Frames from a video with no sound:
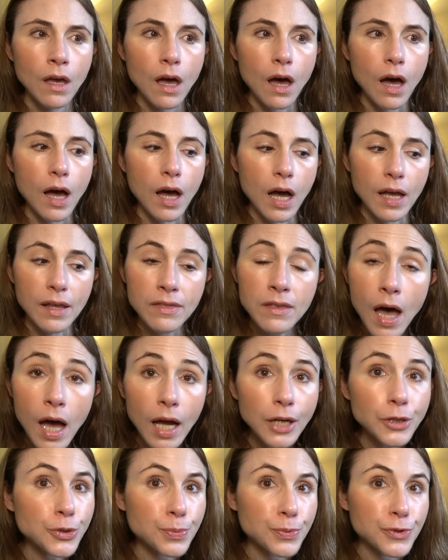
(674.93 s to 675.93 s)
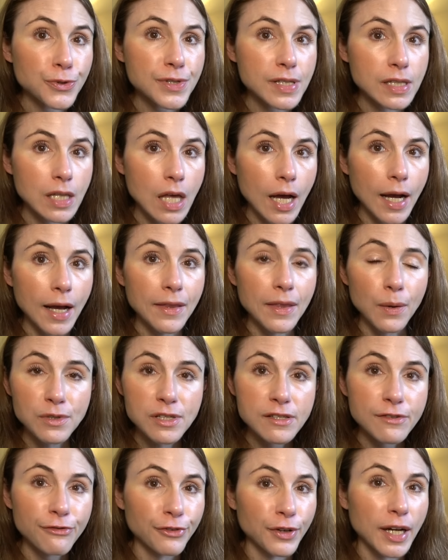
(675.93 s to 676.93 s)
uh, in the Hydro Boost line that
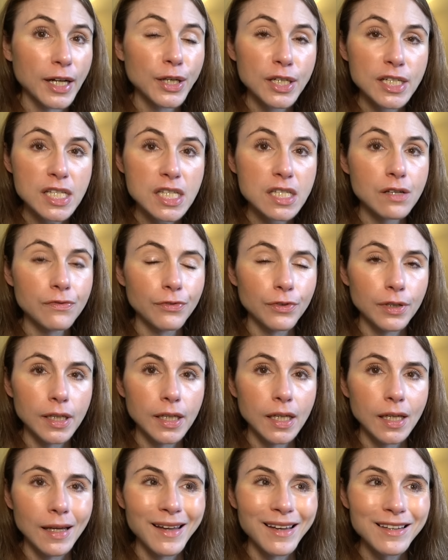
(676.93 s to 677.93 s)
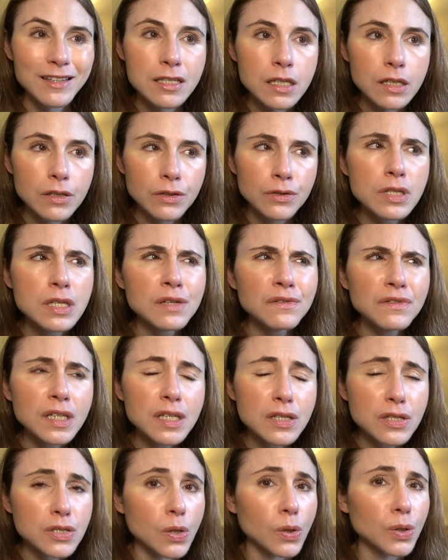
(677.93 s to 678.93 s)
was fragrance free,
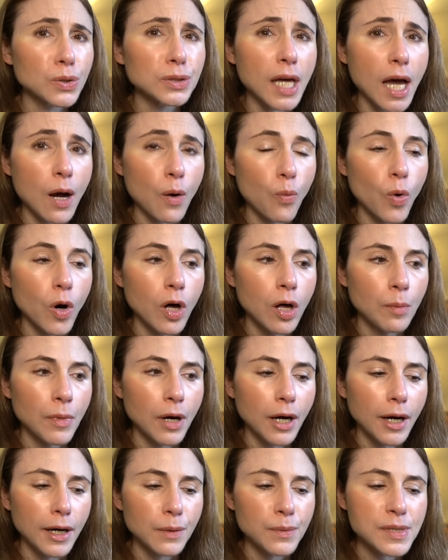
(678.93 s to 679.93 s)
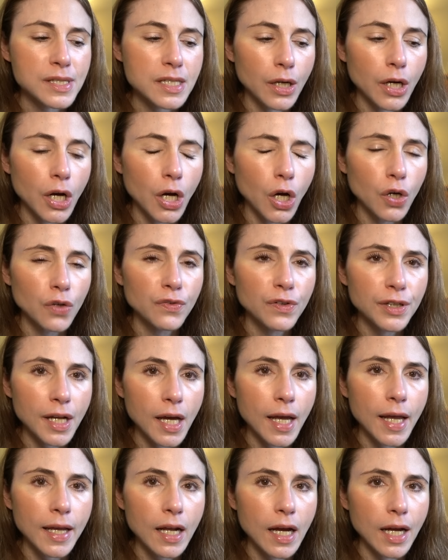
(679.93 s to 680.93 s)
exclusively sold at Walmart. It was their
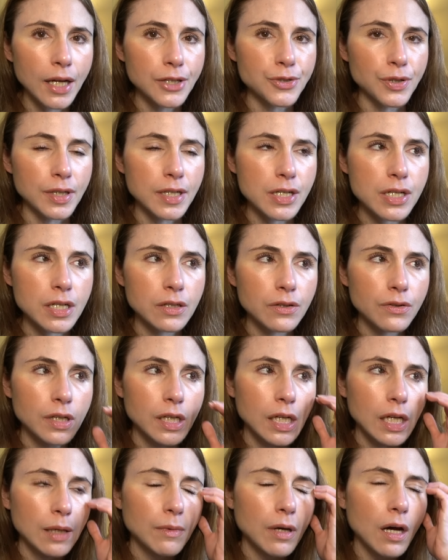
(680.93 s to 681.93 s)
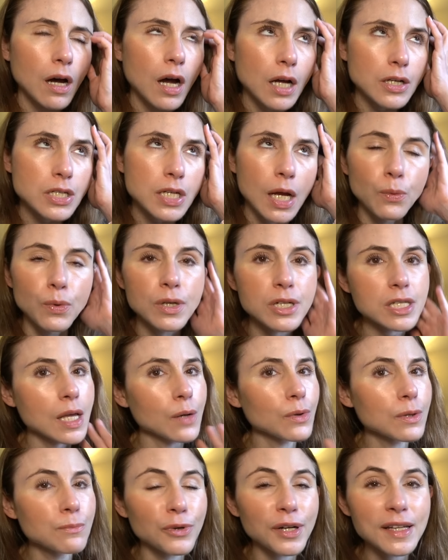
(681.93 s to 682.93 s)
overnight hydration cream. Gosh, I wish
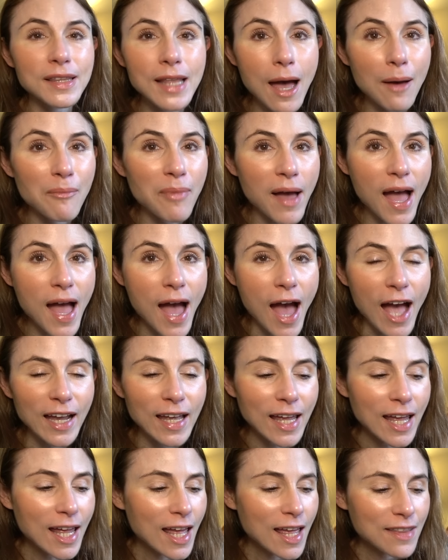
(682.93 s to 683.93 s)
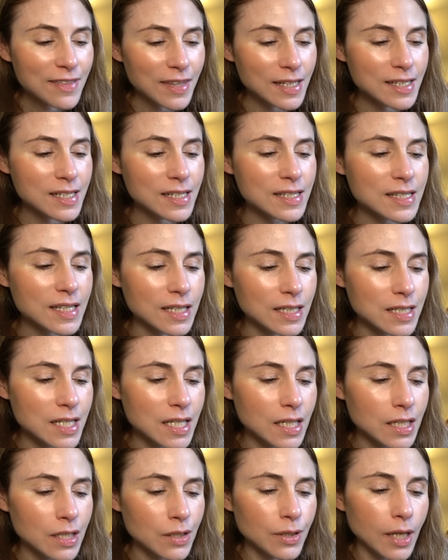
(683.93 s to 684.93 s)
they would bring that back. They
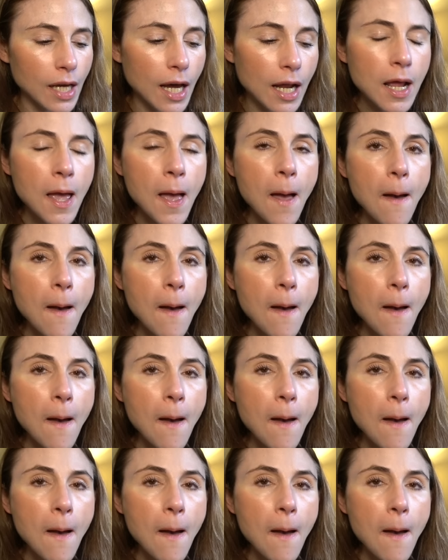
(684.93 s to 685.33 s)
discontinued it.